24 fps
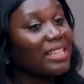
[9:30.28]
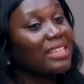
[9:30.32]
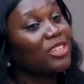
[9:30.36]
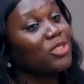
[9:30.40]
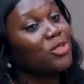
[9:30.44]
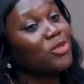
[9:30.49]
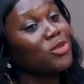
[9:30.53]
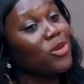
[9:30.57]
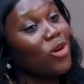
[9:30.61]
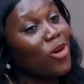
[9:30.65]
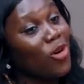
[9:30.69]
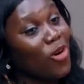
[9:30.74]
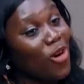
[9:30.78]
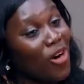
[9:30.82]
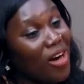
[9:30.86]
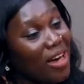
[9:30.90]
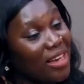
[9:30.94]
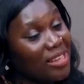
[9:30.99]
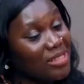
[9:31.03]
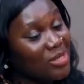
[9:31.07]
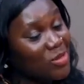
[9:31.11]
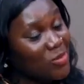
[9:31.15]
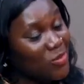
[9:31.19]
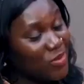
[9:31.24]
And then you,
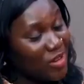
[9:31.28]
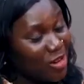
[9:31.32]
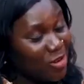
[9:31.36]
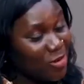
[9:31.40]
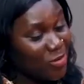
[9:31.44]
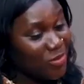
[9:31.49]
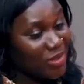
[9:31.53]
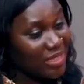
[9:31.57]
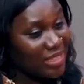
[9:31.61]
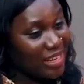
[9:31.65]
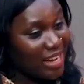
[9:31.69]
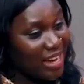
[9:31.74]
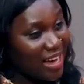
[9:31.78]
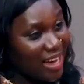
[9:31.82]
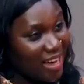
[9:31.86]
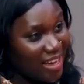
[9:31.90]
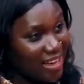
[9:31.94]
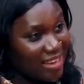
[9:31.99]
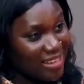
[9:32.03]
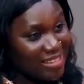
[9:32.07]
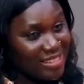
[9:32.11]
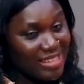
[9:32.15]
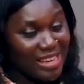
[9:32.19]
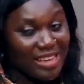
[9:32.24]
as well with the
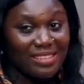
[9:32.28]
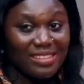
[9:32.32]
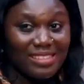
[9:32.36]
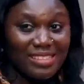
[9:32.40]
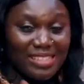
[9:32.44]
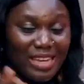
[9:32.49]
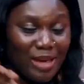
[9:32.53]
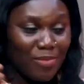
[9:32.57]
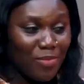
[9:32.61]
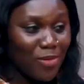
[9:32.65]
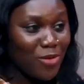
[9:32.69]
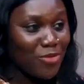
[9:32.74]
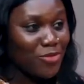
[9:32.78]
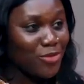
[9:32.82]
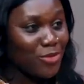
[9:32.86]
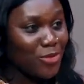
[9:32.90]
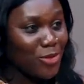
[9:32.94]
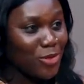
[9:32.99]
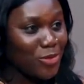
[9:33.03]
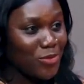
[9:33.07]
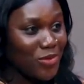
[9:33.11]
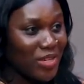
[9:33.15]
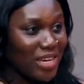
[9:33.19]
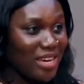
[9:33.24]
cars and the type of
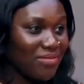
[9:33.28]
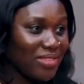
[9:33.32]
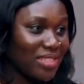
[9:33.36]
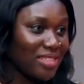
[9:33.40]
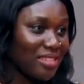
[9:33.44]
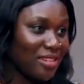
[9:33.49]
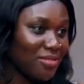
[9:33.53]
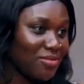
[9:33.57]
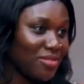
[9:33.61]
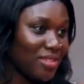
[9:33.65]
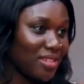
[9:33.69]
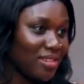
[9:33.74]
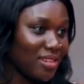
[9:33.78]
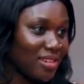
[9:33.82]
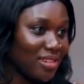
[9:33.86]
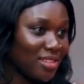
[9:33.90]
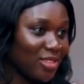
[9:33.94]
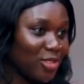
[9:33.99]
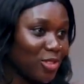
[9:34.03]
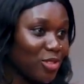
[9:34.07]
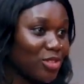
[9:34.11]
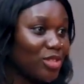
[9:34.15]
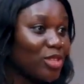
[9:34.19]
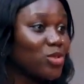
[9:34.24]
road we have in
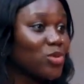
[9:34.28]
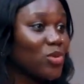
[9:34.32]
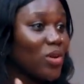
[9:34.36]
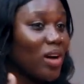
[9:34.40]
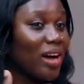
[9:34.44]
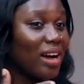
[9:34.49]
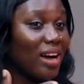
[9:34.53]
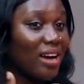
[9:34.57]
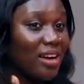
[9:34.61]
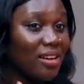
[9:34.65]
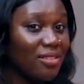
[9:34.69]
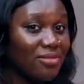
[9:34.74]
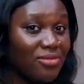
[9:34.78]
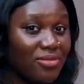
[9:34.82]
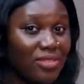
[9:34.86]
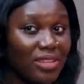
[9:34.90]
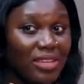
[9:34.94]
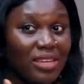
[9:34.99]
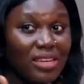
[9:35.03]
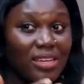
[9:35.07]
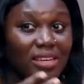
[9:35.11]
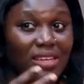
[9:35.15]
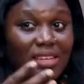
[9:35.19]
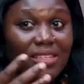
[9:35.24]
Africa, you need to have
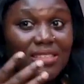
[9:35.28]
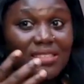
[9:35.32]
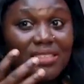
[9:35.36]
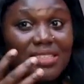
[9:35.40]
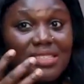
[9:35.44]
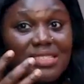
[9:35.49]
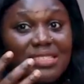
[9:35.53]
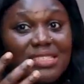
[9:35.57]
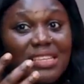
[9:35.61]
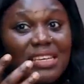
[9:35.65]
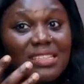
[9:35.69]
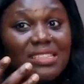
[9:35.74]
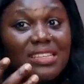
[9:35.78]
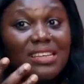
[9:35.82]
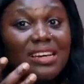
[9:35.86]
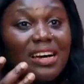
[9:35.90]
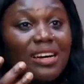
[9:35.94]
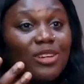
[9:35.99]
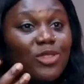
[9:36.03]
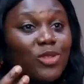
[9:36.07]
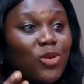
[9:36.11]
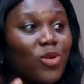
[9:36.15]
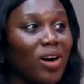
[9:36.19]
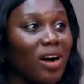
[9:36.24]
the
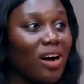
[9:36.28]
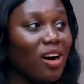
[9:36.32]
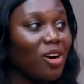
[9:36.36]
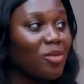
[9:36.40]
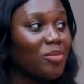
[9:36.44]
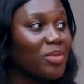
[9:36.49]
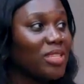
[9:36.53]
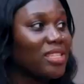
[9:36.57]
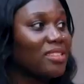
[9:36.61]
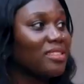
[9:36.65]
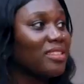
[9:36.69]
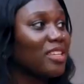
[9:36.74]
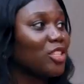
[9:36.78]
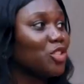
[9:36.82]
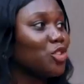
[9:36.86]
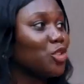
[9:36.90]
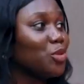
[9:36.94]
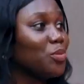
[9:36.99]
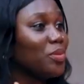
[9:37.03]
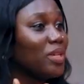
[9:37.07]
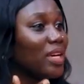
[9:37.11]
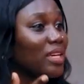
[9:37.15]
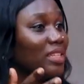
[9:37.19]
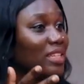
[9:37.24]
technical know-how, meaning there
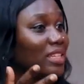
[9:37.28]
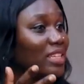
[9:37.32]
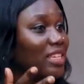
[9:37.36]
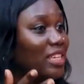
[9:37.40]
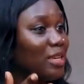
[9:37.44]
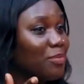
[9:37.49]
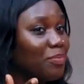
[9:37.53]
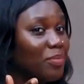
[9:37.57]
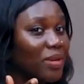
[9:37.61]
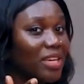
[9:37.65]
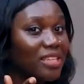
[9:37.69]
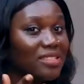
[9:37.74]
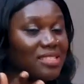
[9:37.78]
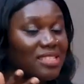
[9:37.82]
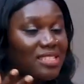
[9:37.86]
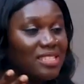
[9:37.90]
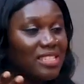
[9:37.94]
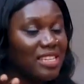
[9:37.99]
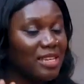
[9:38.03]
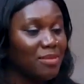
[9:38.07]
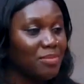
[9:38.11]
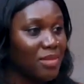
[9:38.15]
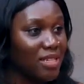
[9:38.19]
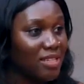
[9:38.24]
should be an equipe, a
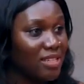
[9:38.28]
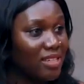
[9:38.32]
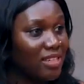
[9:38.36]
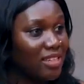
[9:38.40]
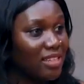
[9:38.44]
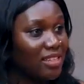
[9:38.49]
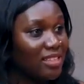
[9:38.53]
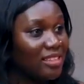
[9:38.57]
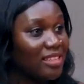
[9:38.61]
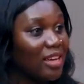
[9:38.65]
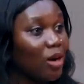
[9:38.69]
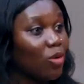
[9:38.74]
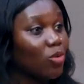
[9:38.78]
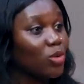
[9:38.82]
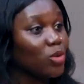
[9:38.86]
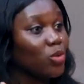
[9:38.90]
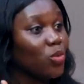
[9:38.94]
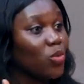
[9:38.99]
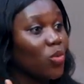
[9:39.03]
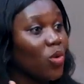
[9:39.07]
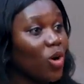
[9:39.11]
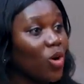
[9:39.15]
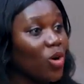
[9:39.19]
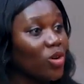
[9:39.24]
team that would
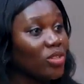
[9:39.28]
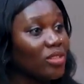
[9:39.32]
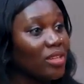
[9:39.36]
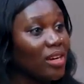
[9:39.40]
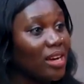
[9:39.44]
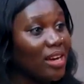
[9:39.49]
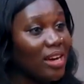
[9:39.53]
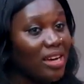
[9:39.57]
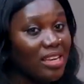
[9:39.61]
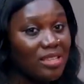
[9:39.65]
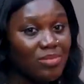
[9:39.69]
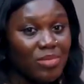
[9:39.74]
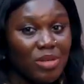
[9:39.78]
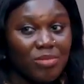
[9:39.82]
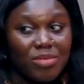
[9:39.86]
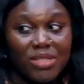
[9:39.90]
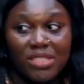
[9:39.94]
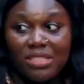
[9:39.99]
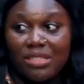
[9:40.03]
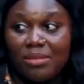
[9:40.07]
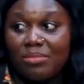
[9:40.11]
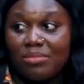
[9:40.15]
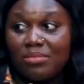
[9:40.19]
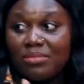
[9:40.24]
work on the cars,
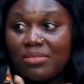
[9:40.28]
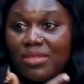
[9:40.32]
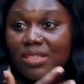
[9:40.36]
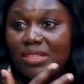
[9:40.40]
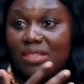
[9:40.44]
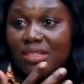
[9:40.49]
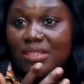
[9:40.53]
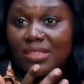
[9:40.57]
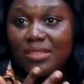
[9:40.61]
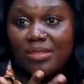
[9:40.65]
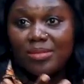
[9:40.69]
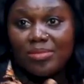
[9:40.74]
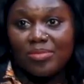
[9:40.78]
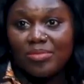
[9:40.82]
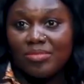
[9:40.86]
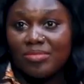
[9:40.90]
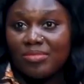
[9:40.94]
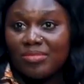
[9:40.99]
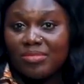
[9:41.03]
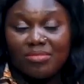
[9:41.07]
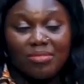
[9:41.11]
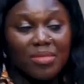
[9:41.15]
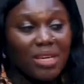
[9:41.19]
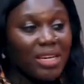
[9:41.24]
maybe the
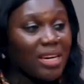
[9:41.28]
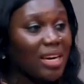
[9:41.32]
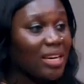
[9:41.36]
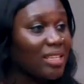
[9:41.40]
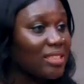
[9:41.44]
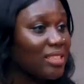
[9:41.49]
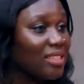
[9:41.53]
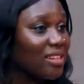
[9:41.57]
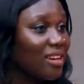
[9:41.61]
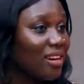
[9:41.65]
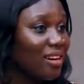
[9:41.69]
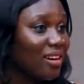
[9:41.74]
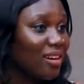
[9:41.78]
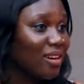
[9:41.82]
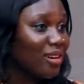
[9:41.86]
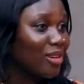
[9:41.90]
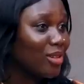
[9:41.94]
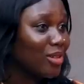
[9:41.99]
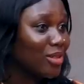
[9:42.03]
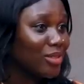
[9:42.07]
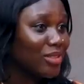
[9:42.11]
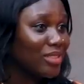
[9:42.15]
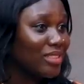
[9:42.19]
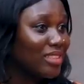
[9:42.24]

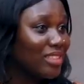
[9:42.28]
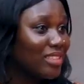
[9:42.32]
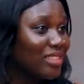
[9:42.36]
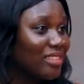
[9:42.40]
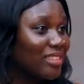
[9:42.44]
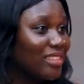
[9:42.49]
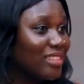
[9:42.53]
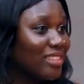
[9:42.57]
mechanical,